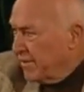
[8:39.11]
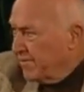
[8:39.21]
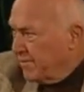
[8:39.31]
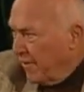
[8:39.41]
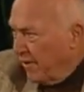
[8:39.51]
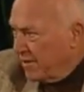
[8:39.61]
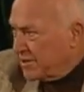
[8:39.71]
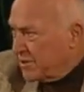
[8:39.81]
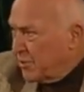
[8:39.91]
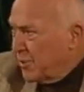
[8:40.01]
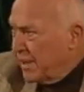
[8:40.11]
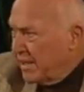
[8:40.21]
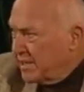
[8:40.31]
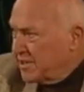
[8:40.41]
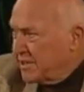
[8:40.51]
the false
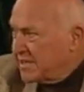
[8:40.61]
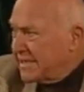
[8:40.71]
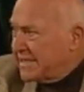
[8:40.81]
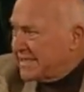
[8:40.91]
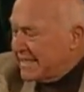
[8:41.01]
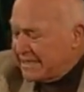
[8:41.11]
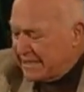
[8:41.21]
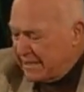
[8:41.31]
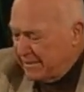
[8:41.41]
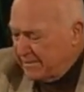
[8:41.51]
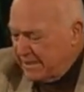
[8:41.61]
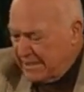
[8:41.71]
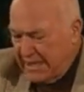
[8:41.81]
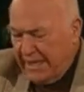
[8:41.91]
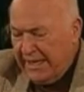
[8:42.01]
religious
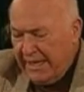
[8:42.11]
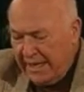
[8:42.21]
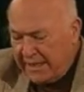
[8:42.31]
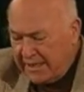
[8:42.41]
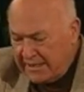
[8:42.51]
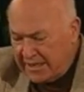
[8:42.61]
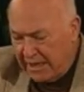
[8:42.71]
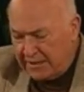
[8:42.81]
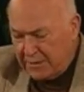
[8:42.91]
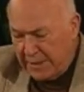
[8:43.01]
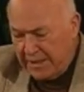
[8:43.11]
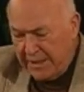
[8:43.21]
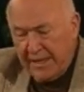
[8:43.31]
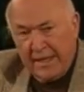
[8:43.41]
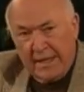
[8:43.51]
systems into
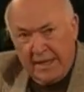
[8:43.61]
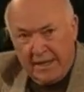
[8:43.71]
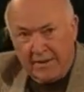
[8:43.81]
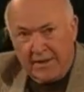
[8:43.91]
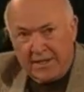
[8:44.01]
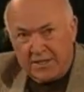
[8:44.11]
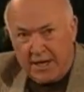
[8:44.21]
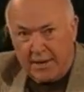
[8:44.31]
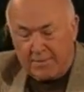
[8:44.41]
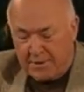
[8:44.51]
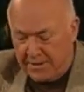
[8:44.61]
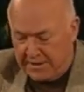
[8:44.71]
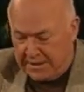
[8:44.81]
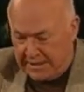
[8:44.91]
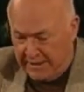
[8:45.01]
judgment here in
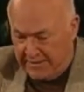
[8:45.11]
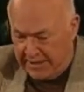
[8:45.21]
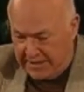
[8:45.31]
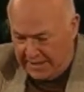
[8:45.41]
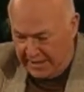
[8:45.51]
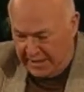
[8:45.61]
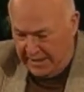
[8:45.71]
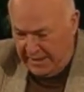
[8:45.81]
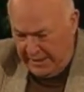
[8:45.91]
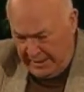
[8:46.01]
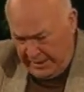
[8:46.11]
chapter 17